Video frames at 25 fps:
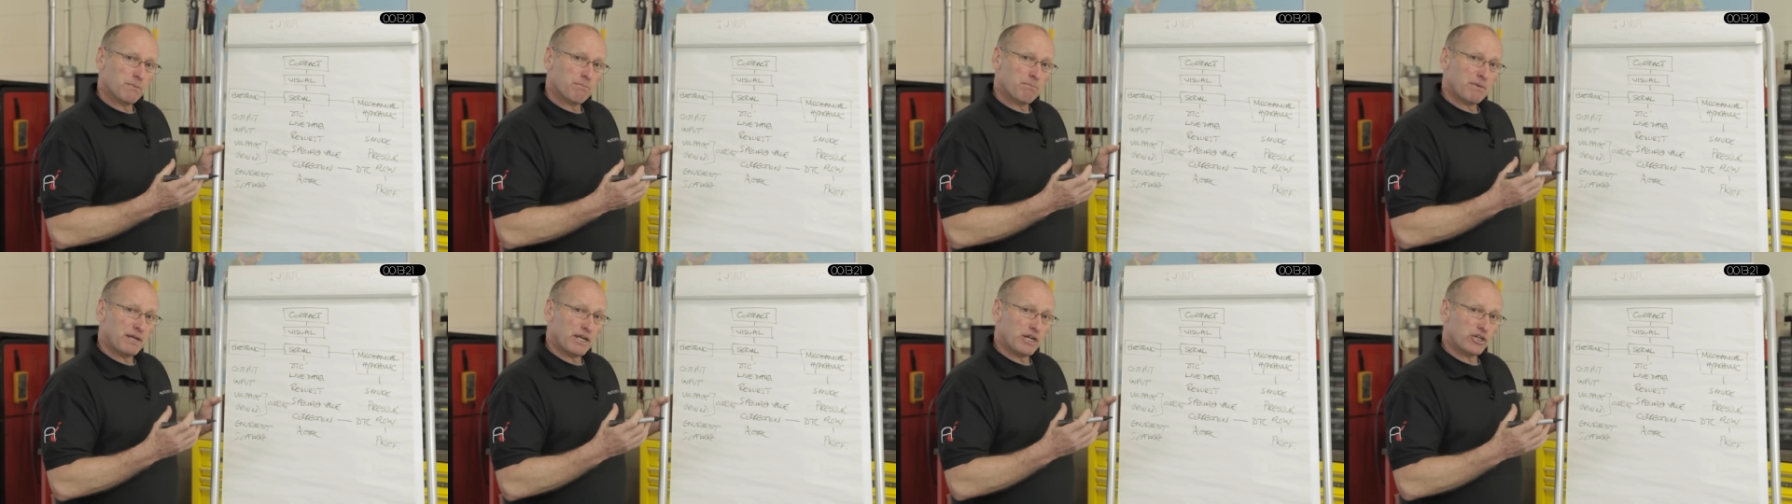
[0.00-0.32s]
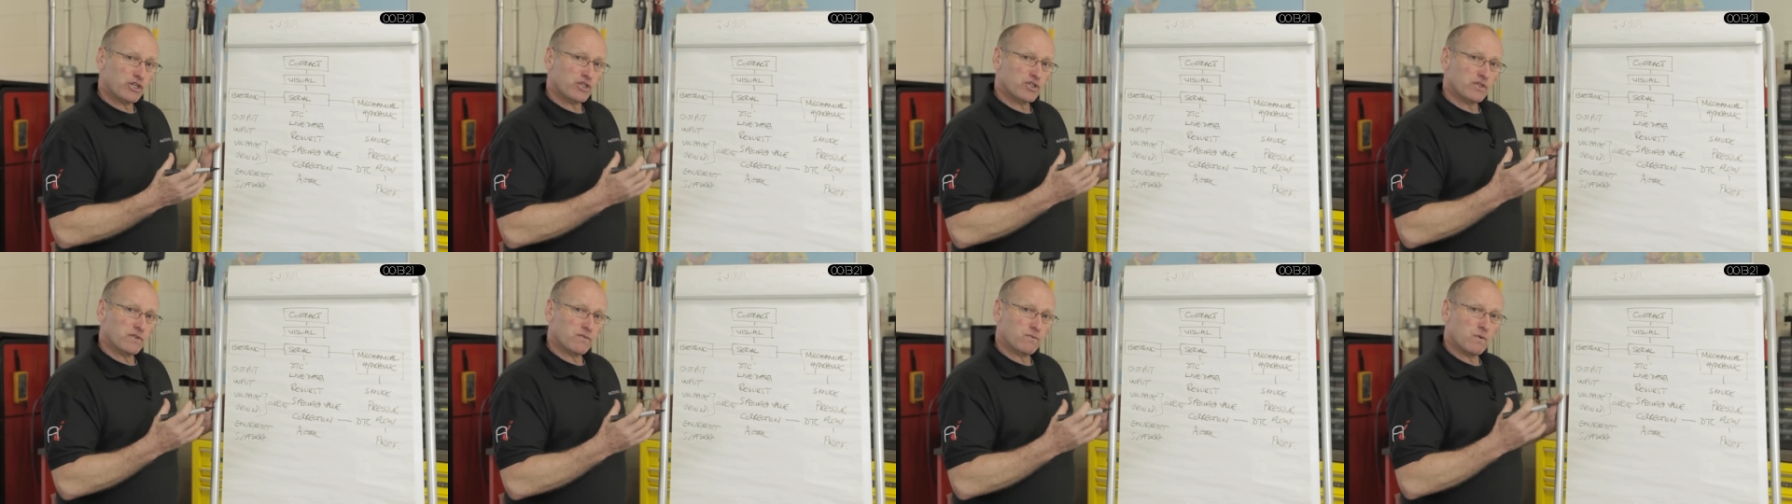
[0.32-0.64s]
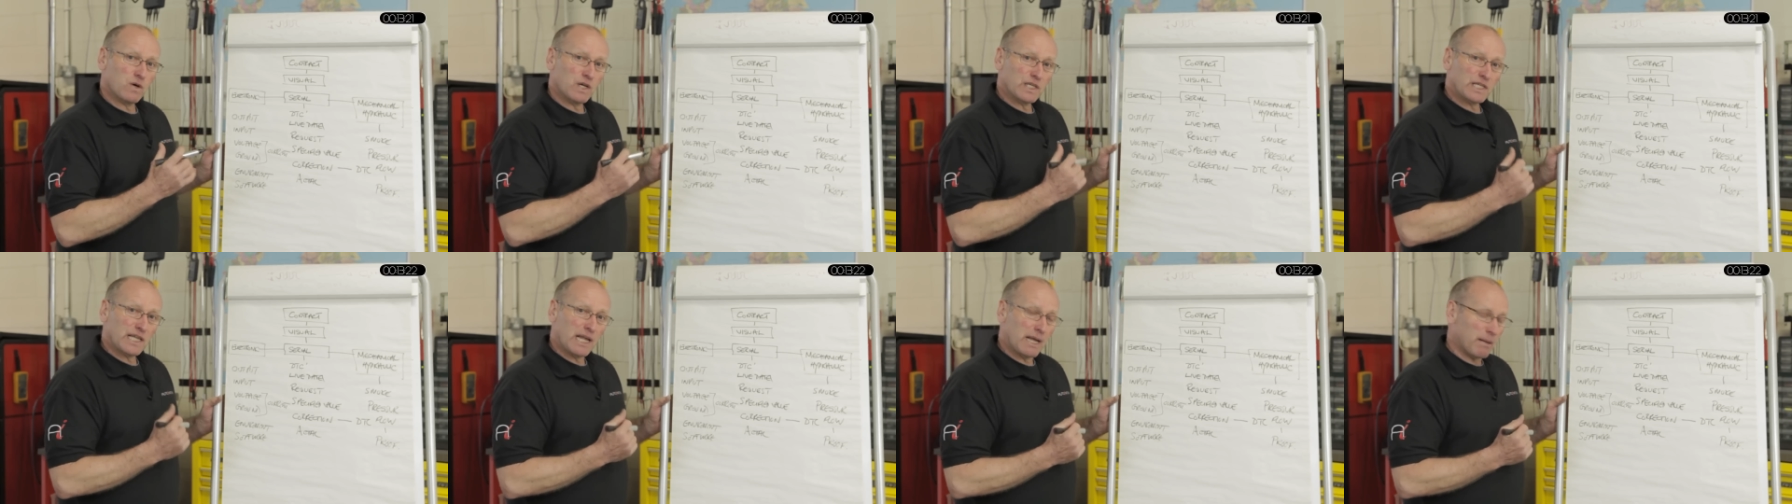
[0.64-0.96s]
picture of
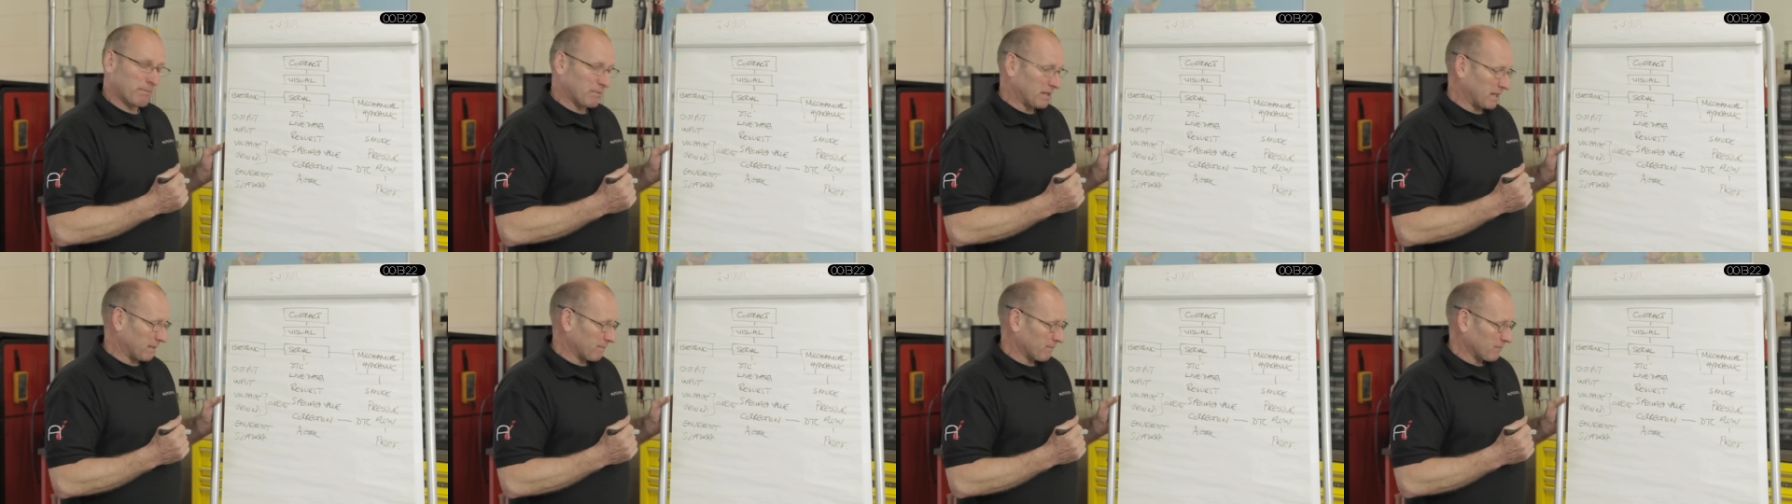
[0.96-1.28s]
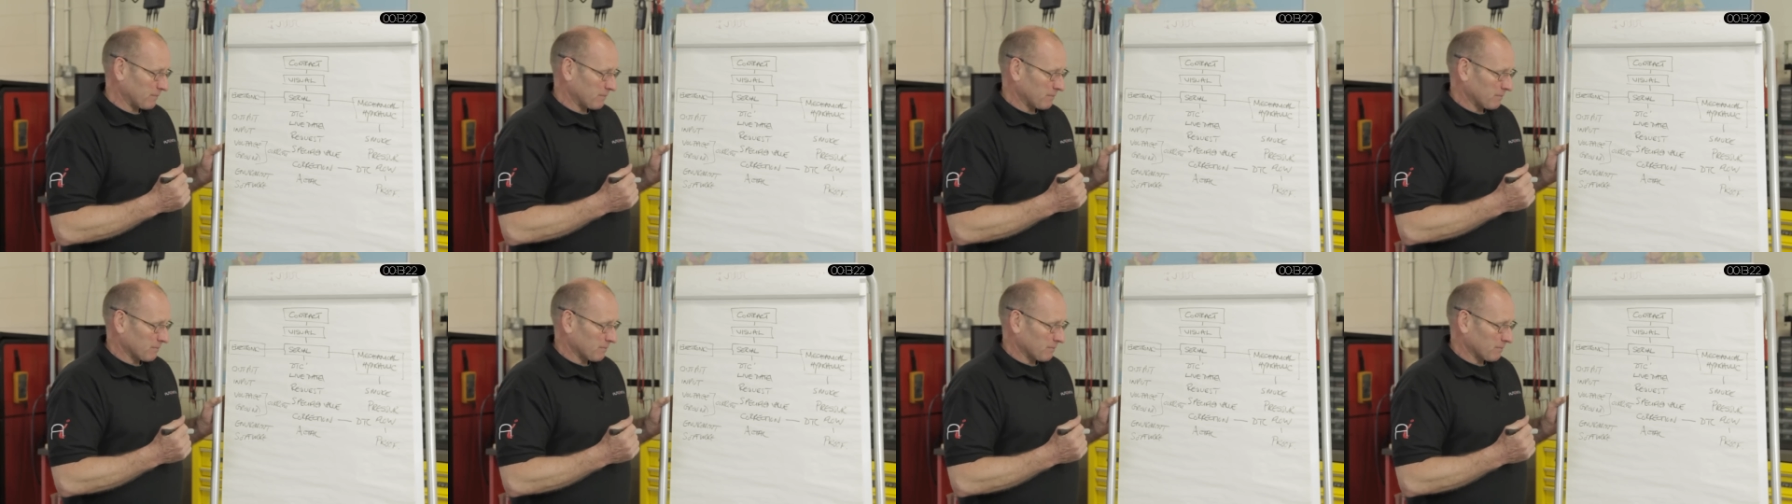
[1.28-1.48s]
what's happening.